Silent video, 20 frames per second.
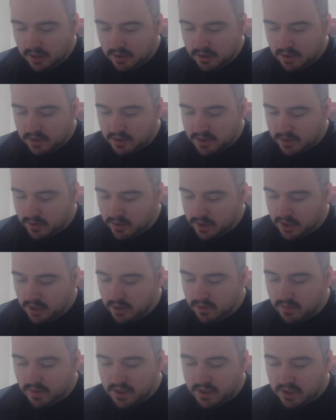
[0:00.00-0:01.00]
They're showing the
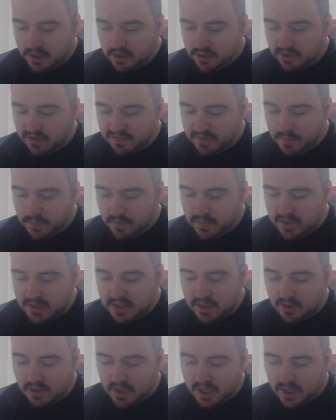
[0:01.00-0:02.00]
original
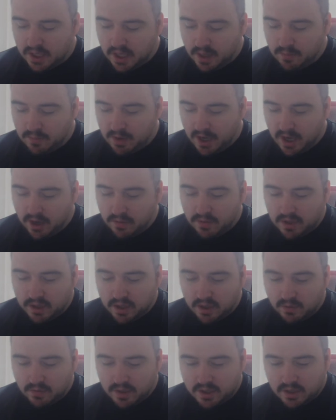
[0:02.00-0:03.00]
Famitsu that came out with the
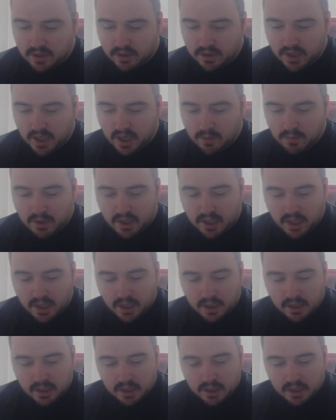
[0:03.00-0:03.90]
original game in it.